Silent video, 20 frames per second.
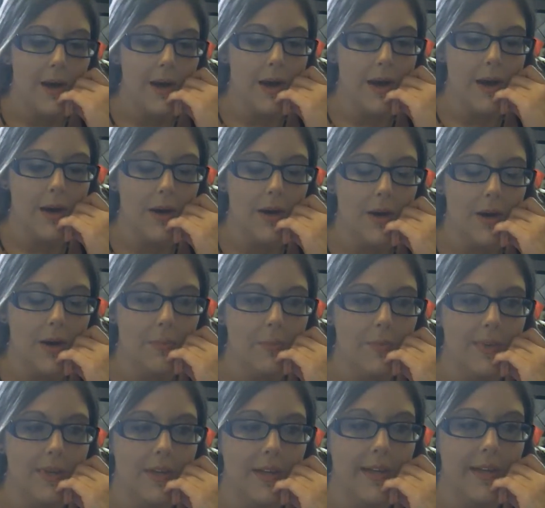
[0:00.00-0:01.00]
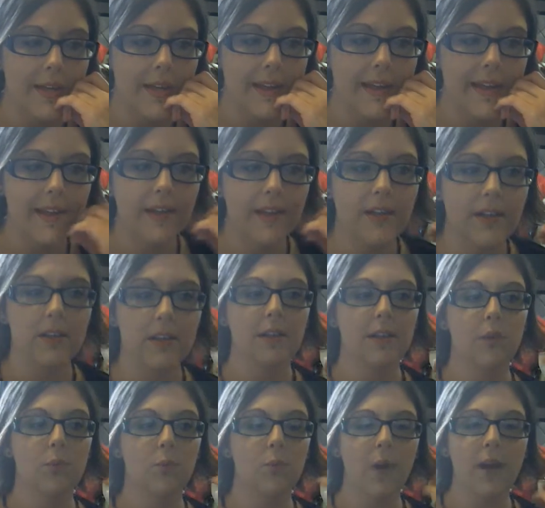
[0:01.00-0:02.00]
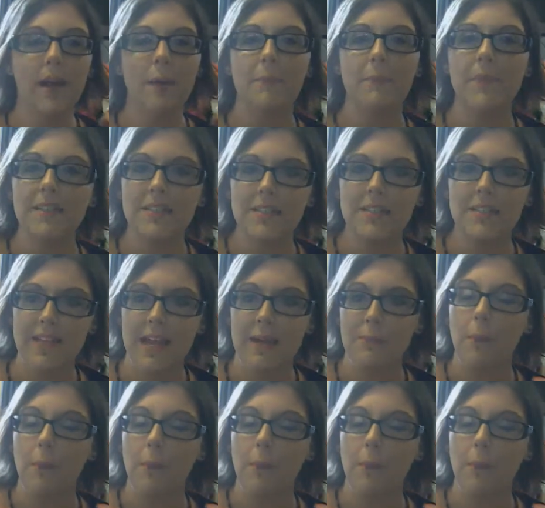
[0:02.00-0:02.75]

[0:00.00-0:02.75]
Um, and what I meant to say,